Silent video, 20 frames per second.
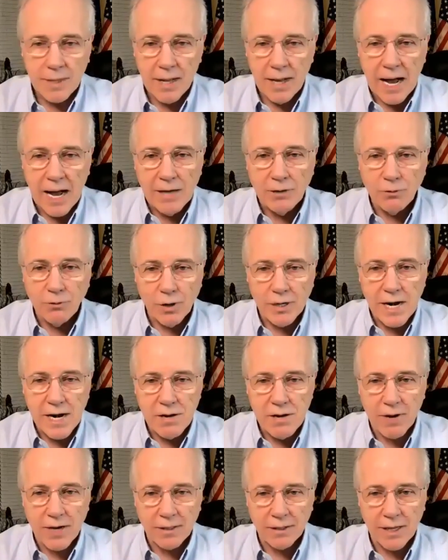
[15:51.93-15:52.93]
I don't want
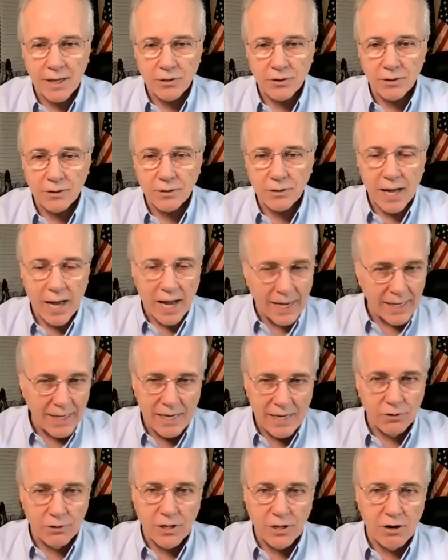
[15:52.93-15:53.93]
any regulation. I
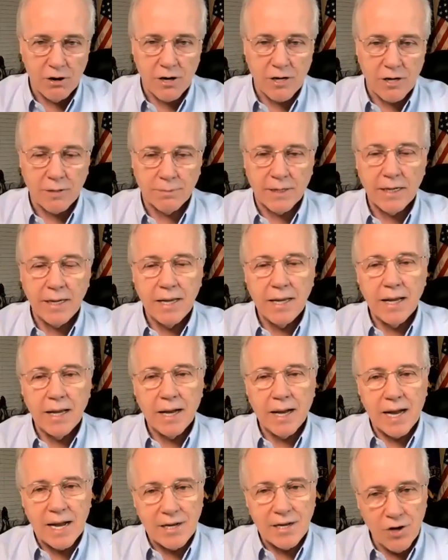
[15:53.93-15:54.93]
hear the argument.
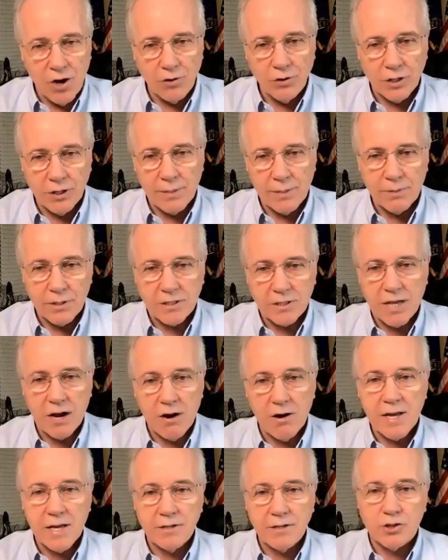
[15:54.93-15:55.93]
I know the
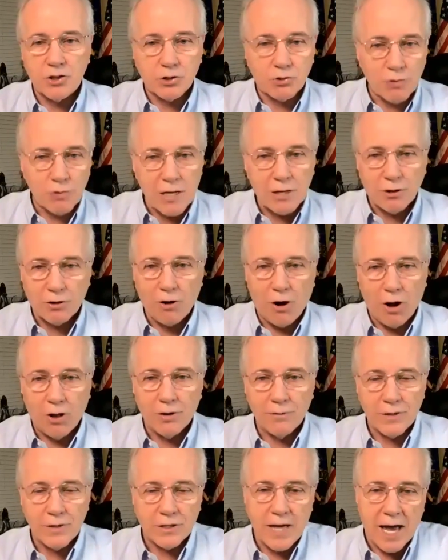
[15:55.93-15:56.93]
libertarian streak that all
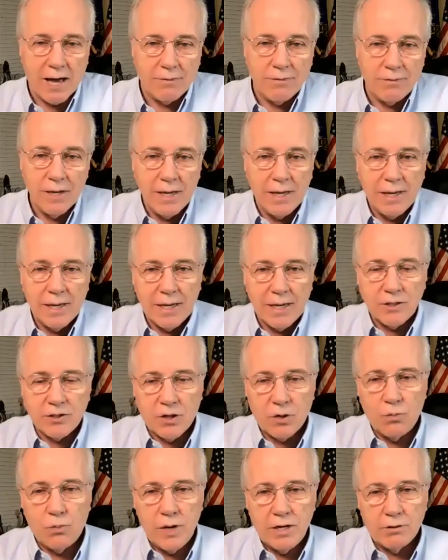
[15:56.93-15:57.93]
of us have is
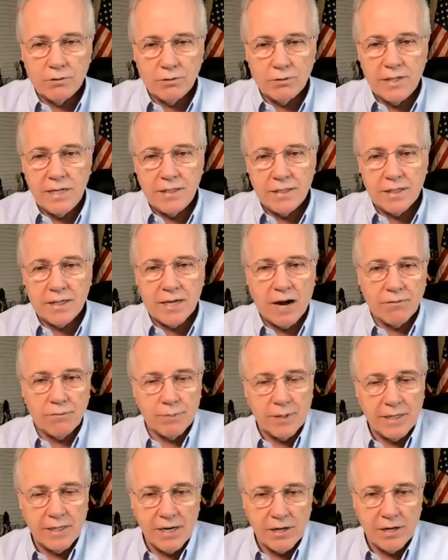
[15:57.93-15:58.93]
that we don't need the
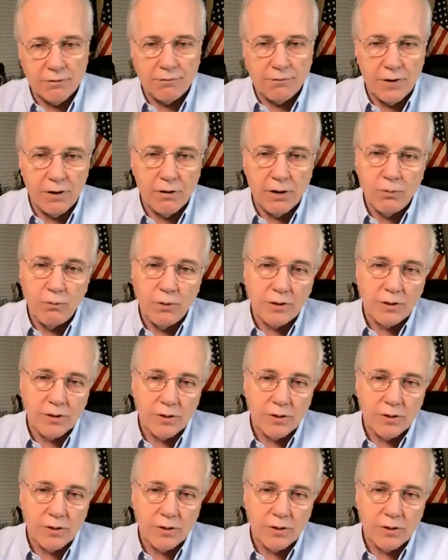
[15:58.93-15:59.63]
government interfering with the